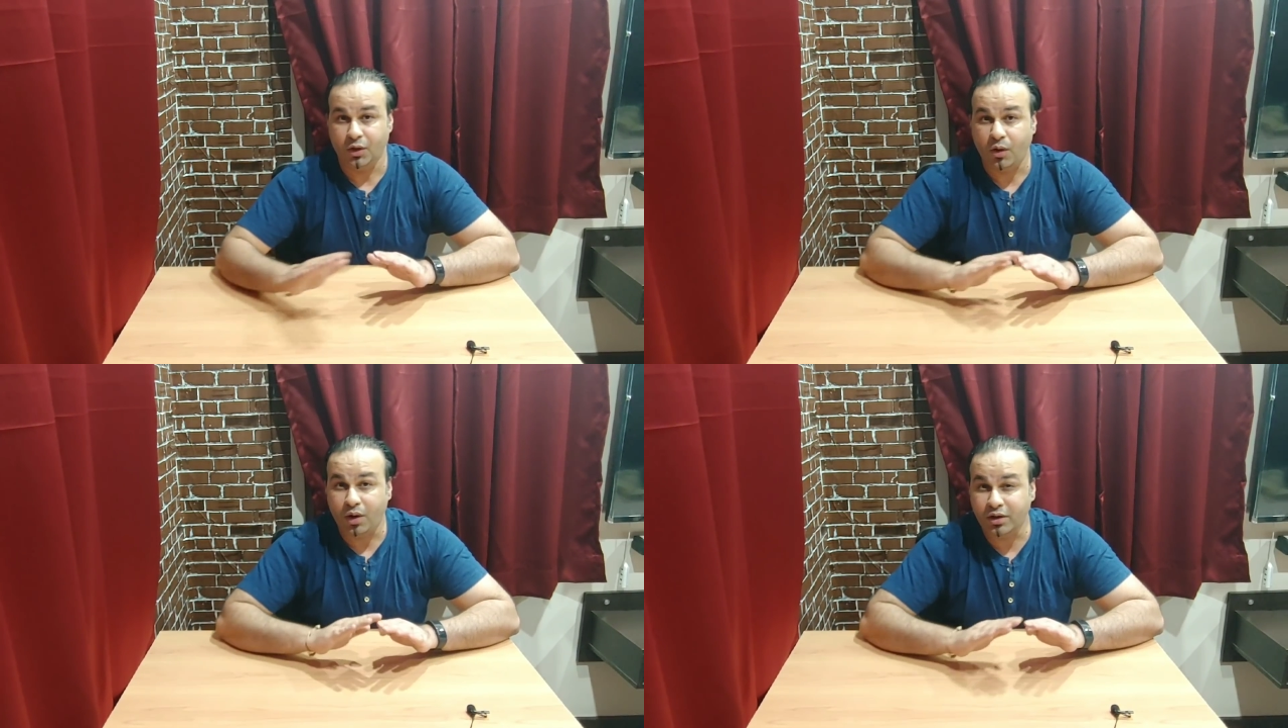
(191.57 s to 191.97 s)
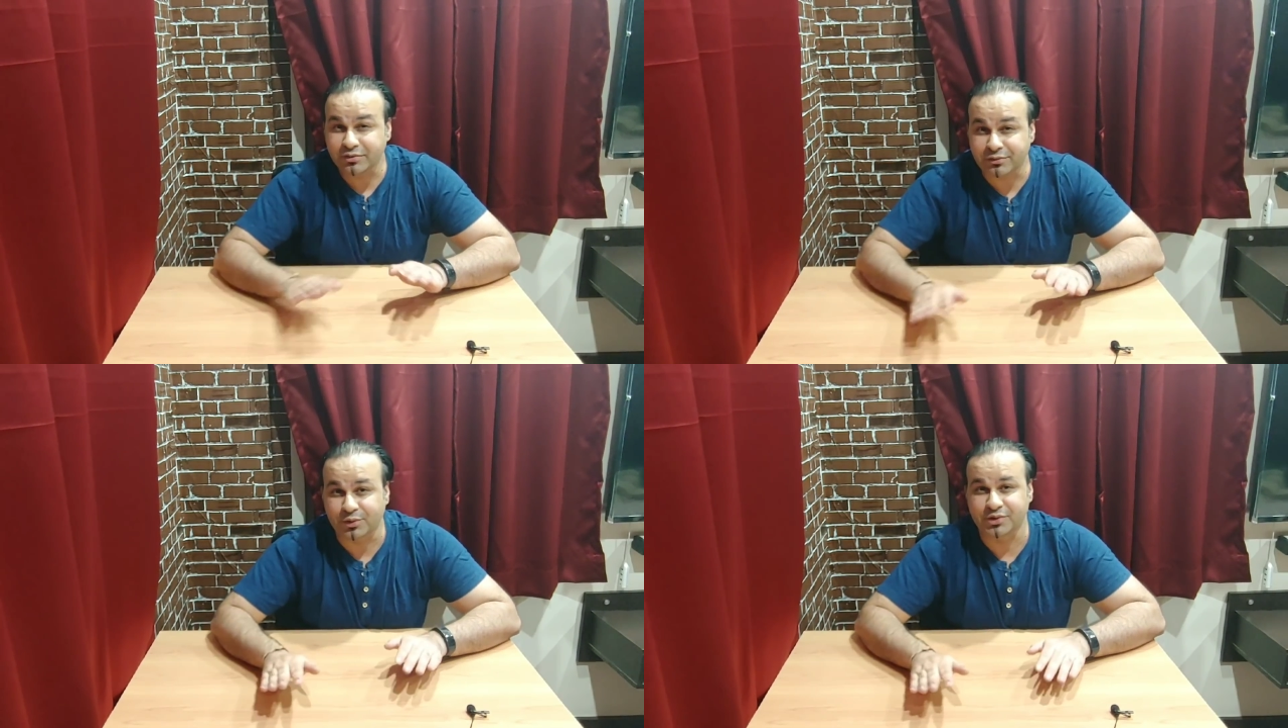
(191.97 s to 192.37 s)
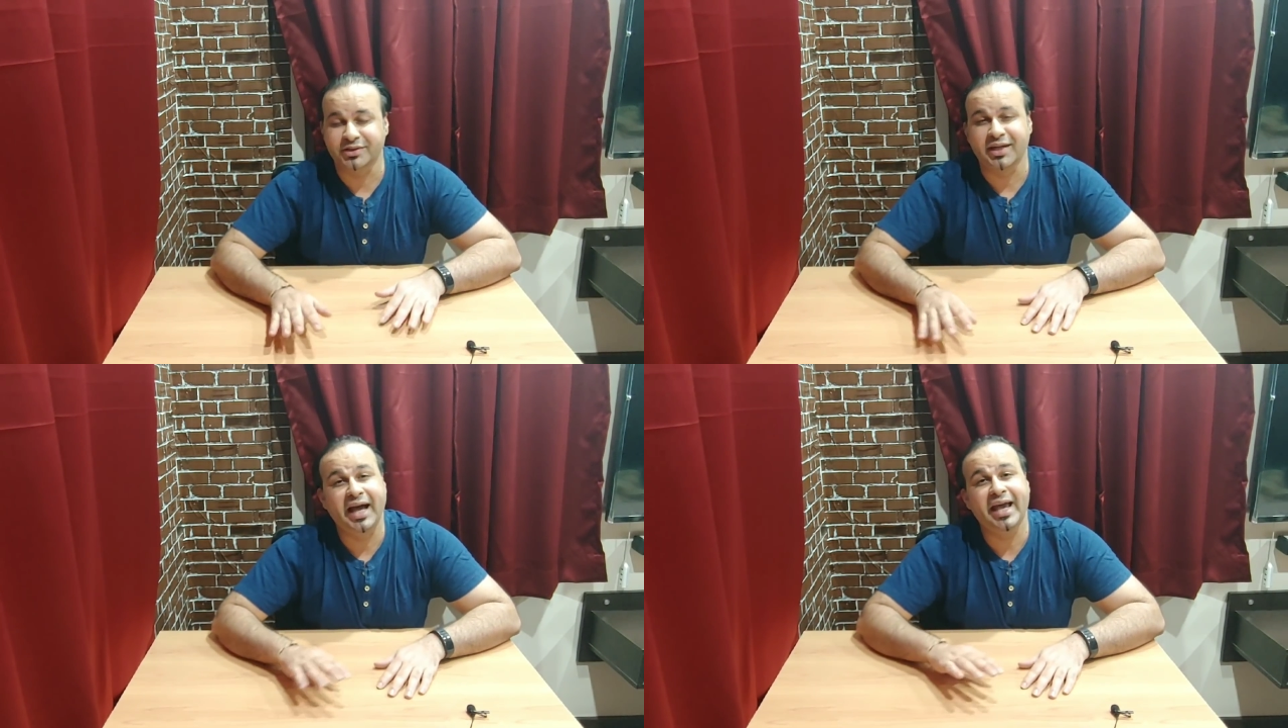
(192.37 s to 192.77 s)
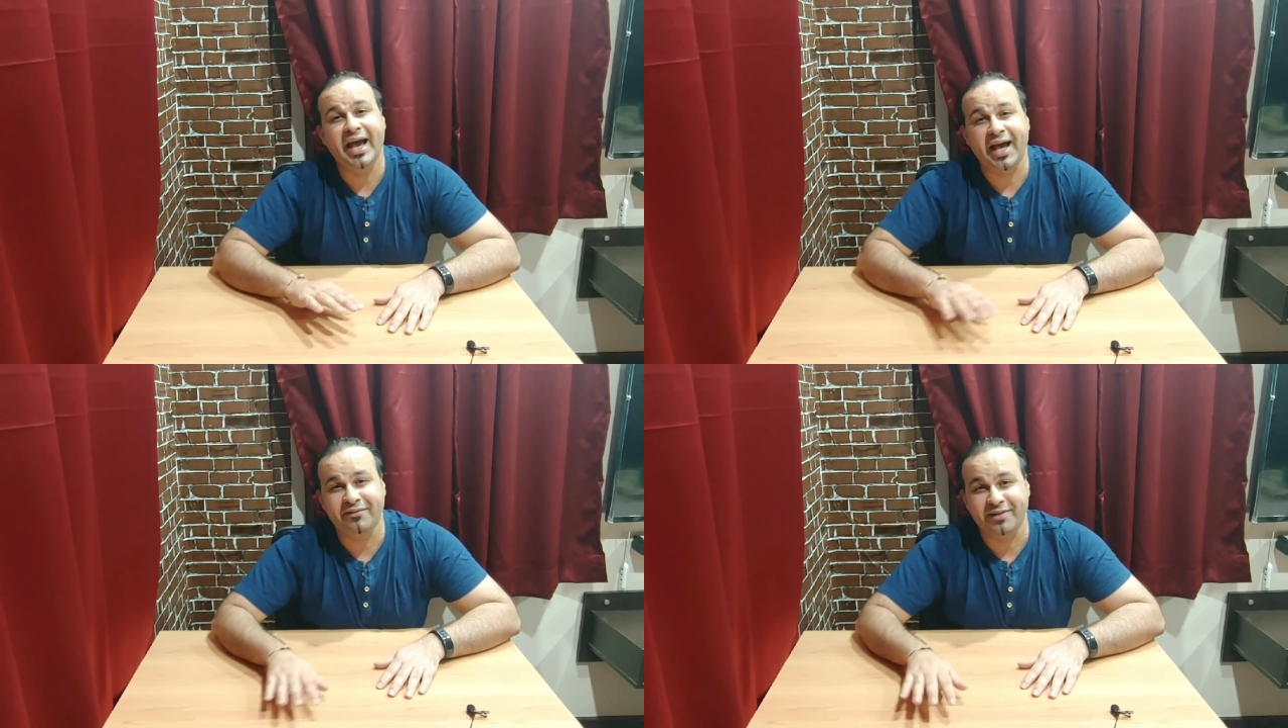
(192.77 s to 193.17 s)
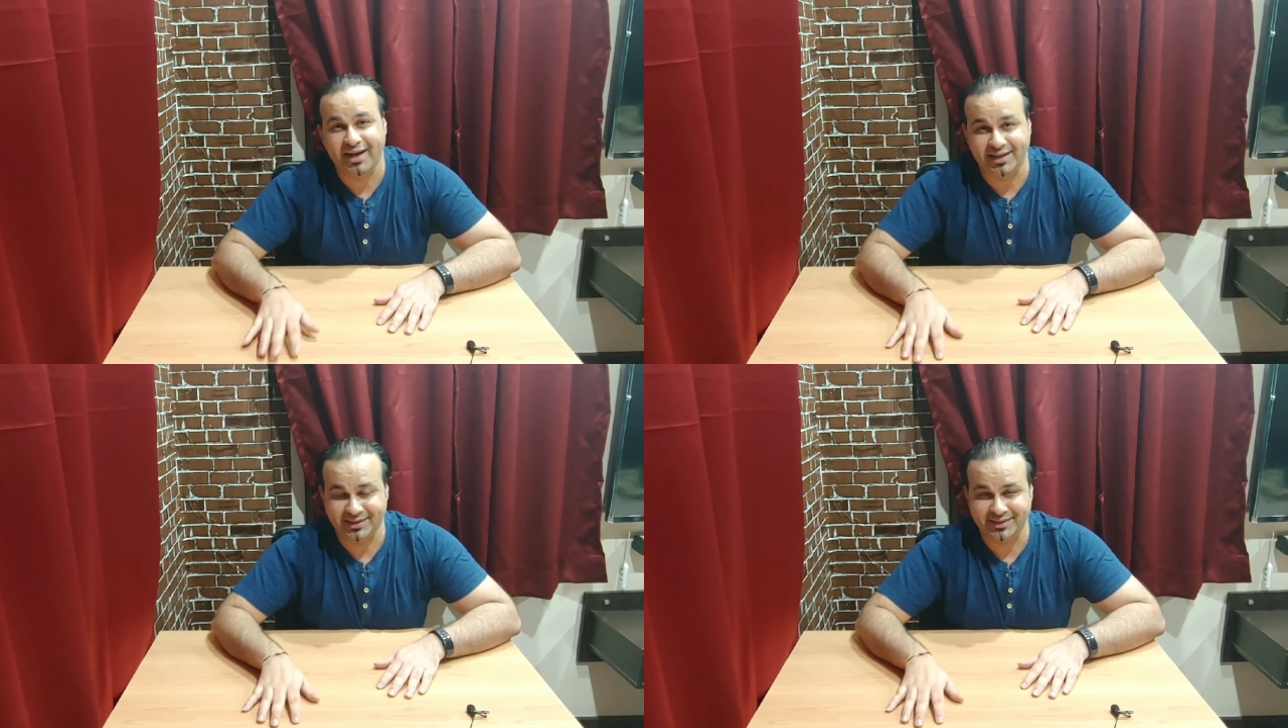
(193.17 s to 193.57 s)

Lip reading: All the phones I have had.